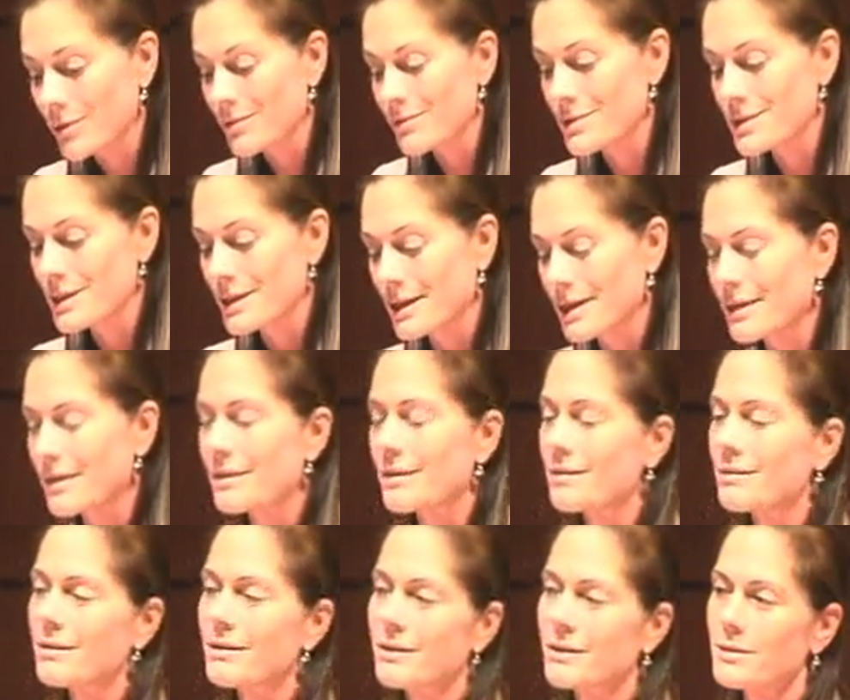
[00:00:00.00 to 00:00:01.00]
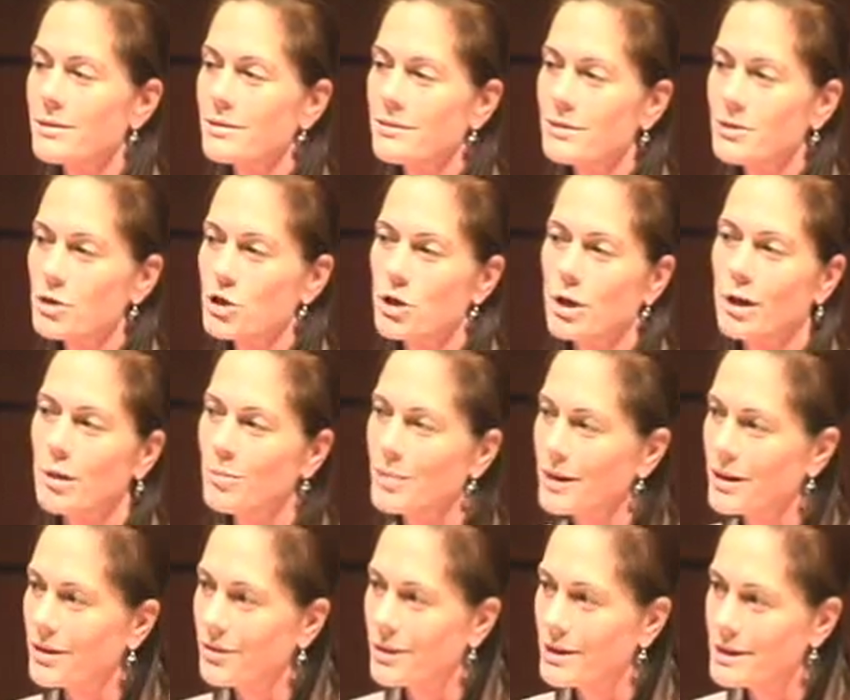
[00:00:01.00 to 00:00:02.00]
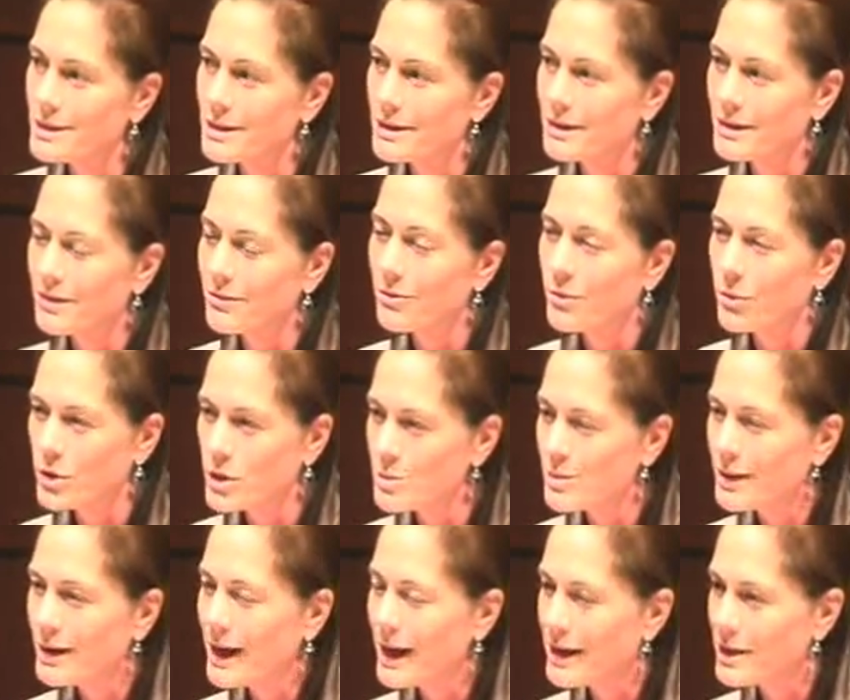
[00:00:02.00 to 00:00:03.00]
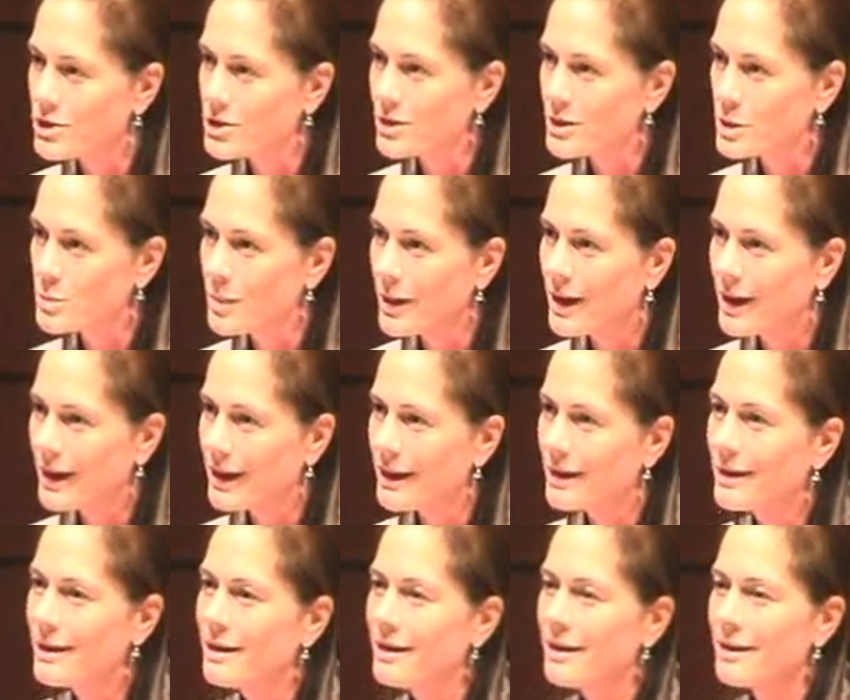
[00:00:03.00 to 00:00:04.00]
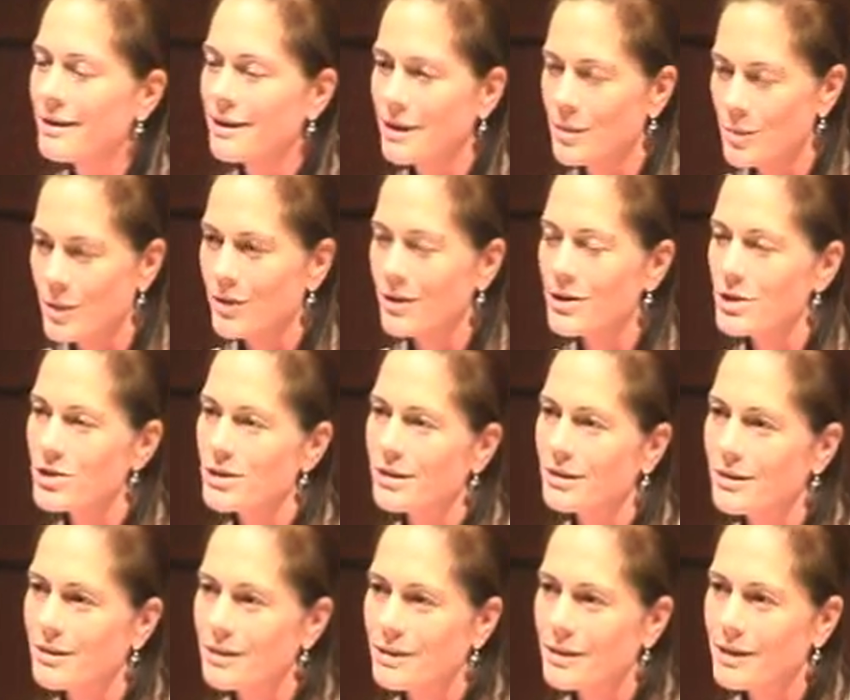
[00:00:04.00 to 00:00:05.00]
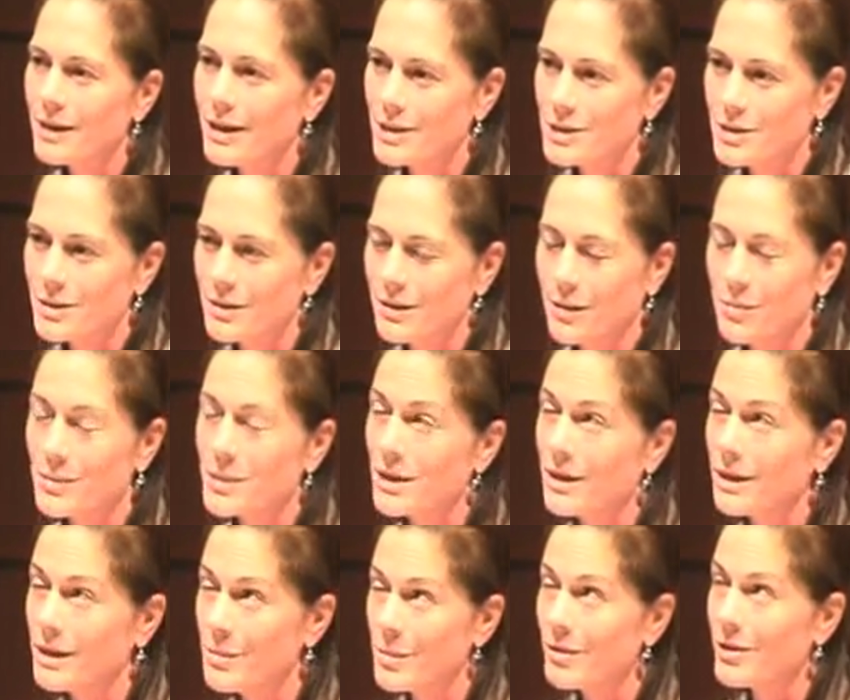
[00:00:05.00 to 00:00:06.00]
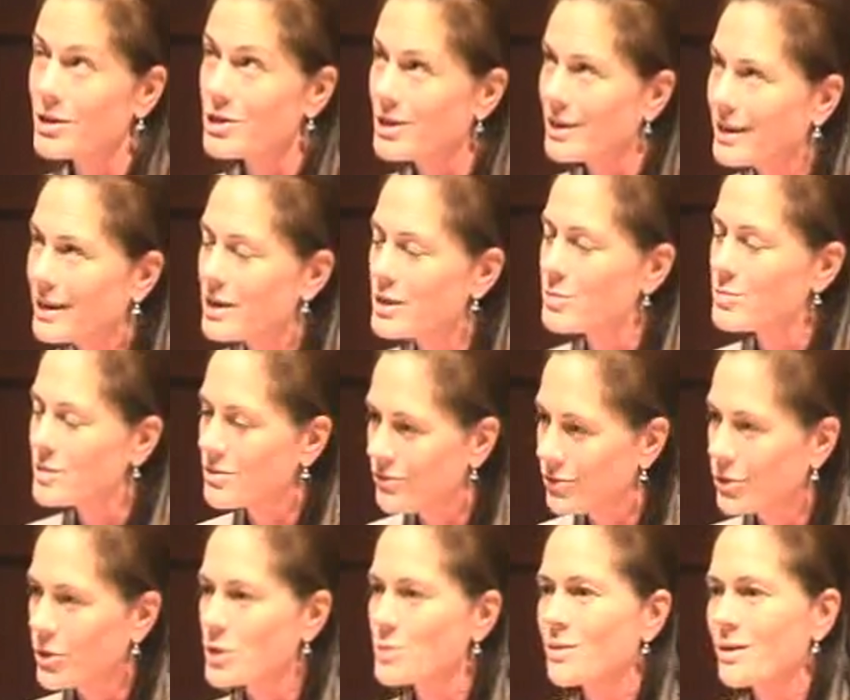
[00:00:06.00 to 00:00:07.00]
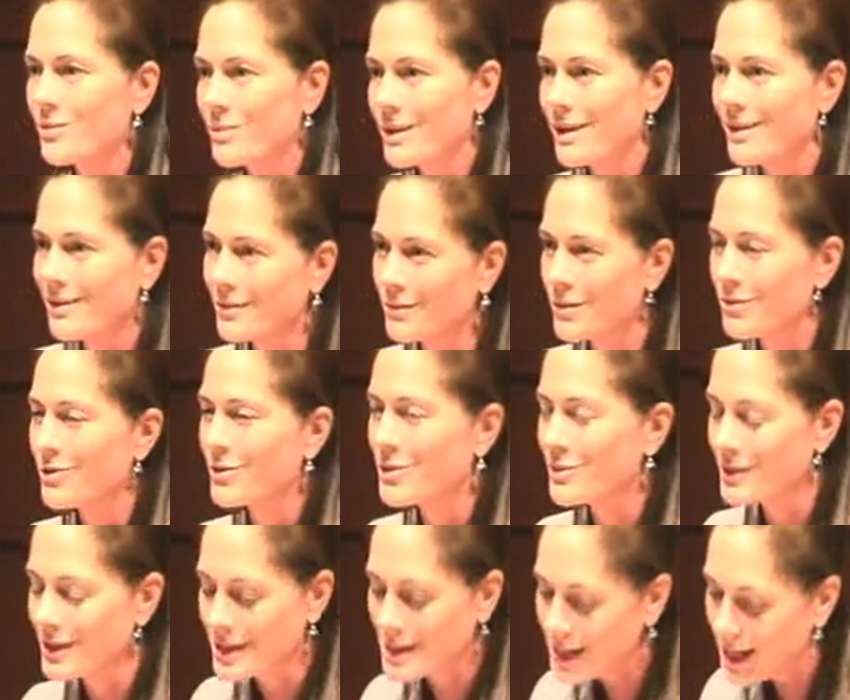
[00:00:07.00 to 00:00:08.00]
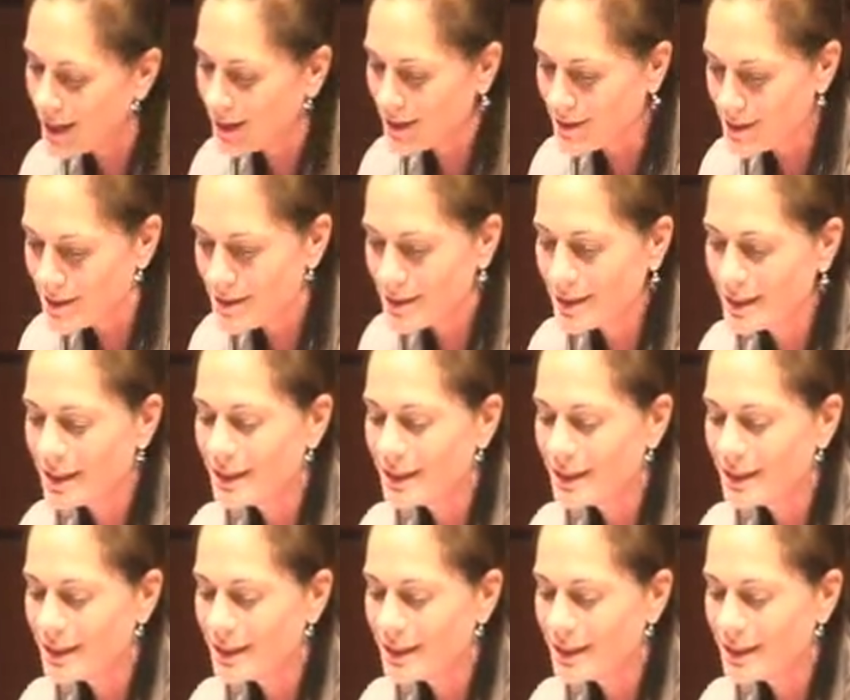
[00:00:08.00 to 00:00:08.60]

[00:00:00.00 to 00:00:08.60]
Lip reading: we've seen a sharp increase in enforcement actions by the Immigration and Customs Enforcement. We all refer to it as ICE.